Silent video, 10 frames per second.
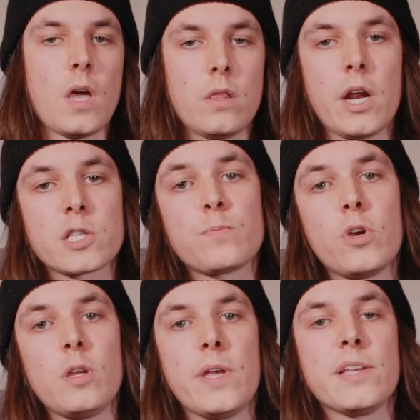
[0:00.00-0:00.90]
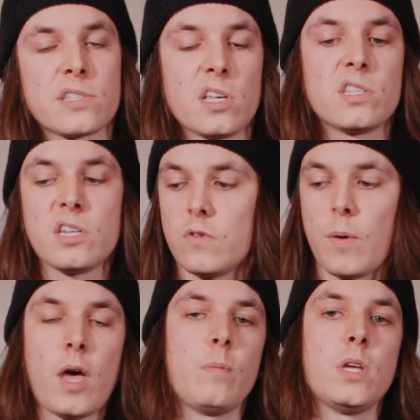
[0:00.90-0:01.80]
And the next point he makes isn't even
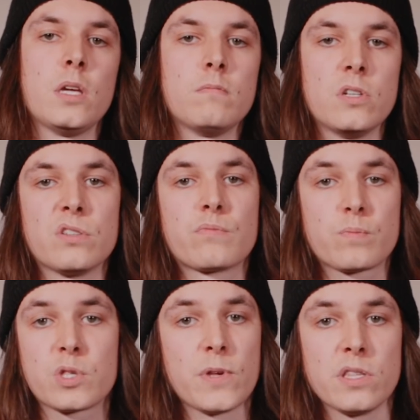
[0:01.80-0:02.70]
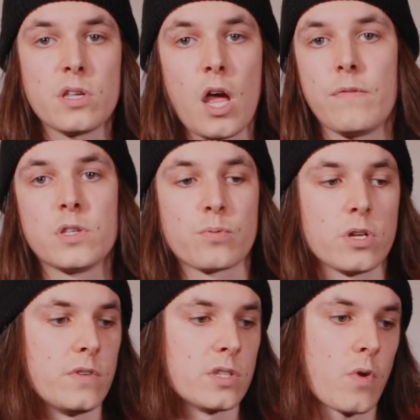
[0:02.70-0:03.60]
about me. He just spins it off his
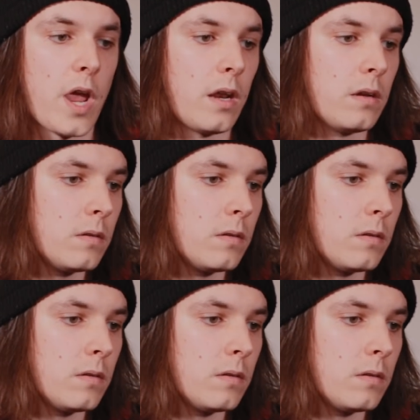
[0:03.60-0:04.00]
previous rant.